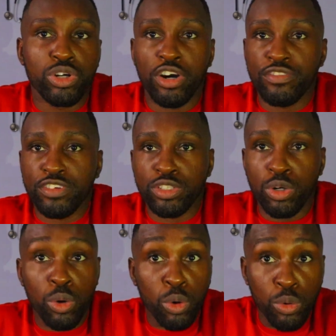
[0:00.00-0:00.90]
cover
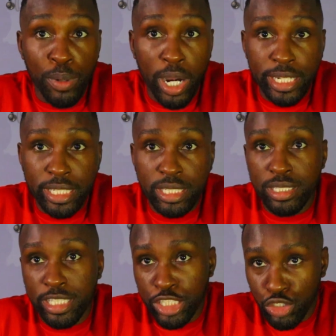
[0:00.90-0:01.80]
your whole body
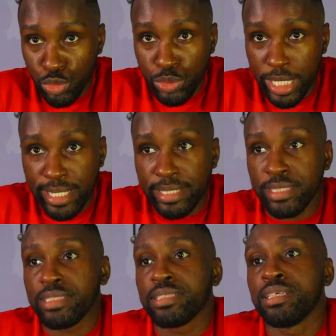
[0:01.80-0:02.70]
in 2
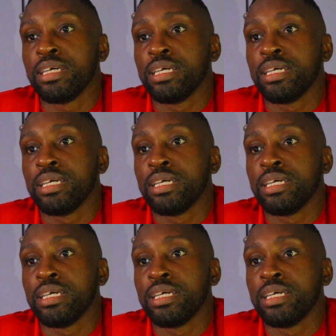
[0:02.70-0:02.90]
days.